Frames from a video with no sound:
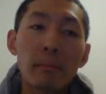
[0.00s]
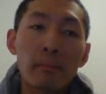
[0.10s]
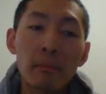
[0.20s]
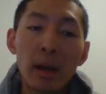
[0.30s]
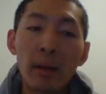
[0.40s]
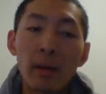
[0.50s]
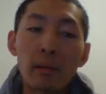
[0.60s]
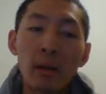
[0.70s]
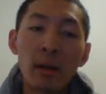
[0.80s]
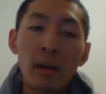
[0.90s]

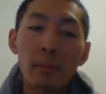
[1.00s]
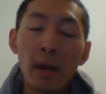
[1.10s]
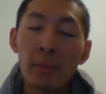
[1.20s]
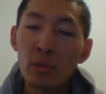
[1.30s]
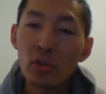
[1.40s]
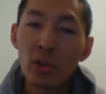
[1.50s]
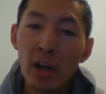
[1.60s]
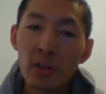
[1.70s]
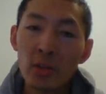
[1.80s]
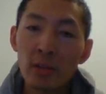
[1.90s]
a new
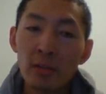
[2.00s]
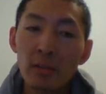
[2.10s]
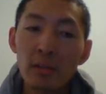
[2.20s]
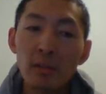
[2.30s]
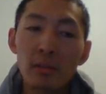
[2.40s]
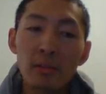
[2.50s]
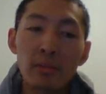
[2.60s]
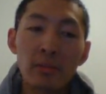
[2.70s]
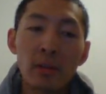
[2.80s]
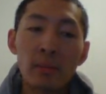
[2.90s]
graduate
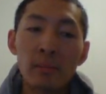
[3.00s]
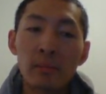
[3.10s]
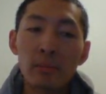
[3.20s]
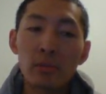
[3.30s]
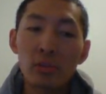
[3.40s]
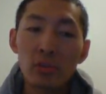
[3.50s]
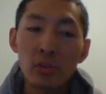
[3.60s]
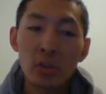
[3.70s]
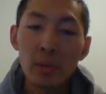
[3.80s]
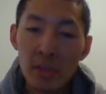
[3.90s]
from
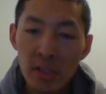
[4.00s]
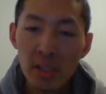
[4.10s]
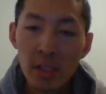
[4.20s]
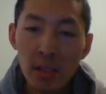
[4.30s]
UBC.